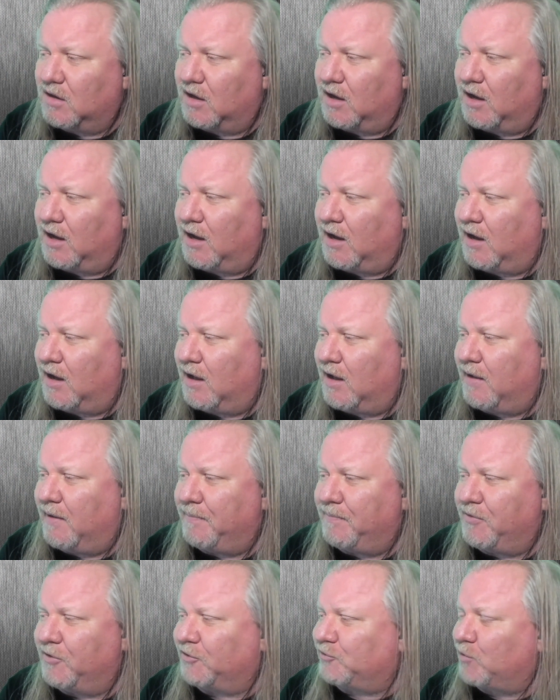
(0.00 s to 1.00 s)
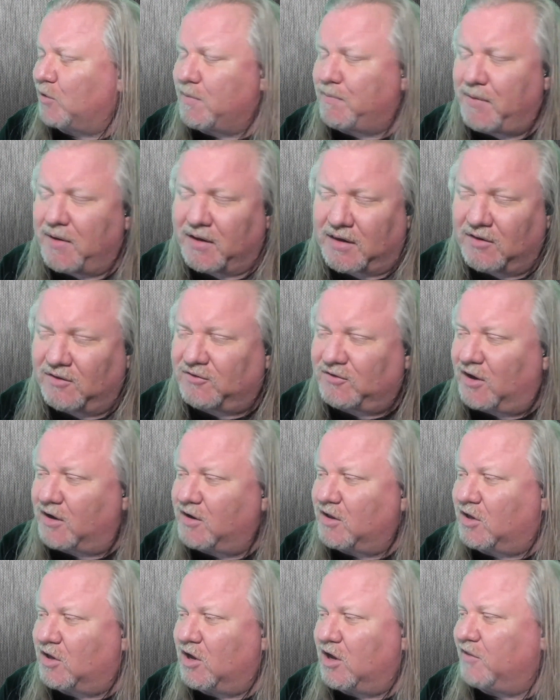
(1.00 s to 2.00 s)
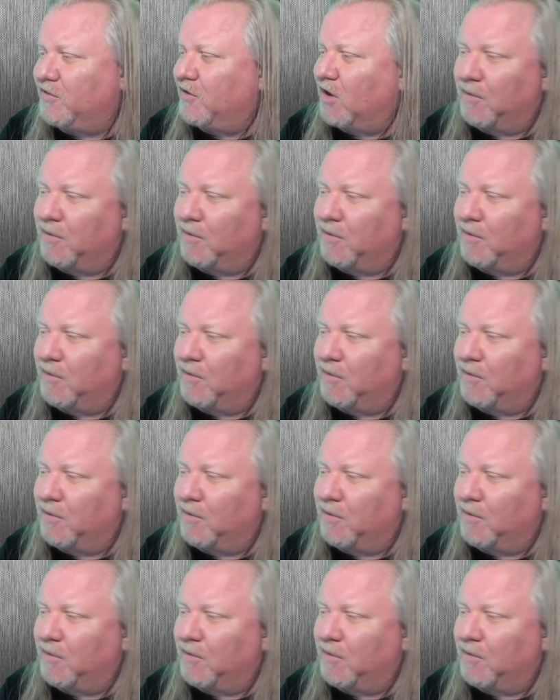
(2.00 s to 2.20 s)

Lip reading: The sweep picking sounded good.